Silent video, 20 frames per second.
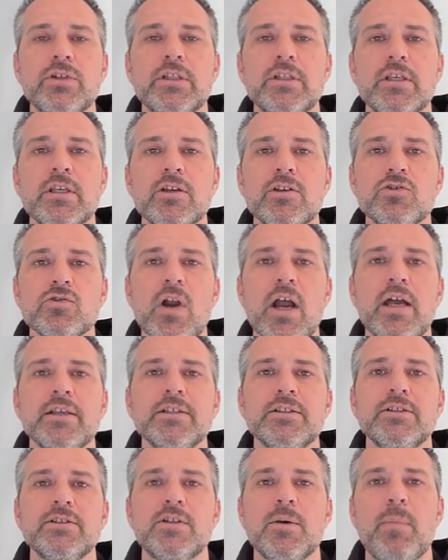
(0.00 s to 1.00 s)
the
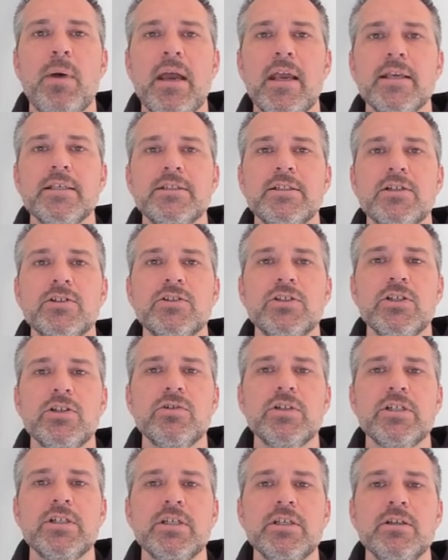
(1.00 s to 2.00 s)
address, to paste into
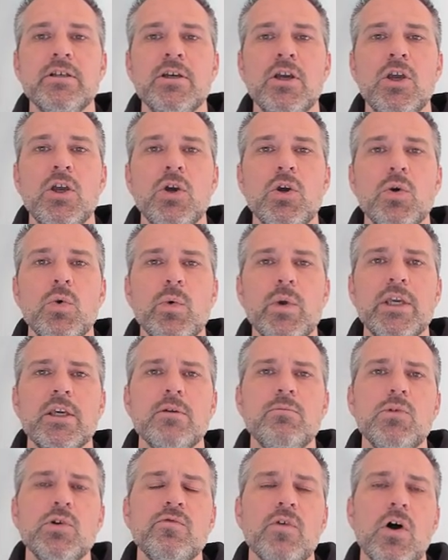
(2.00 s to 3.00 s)
Unity, we
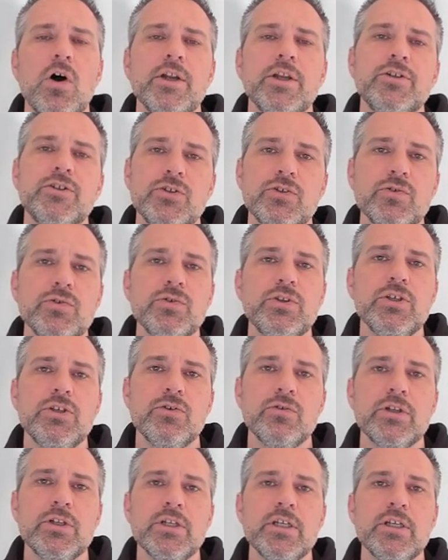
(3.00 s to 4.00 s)
can move on and do the Unity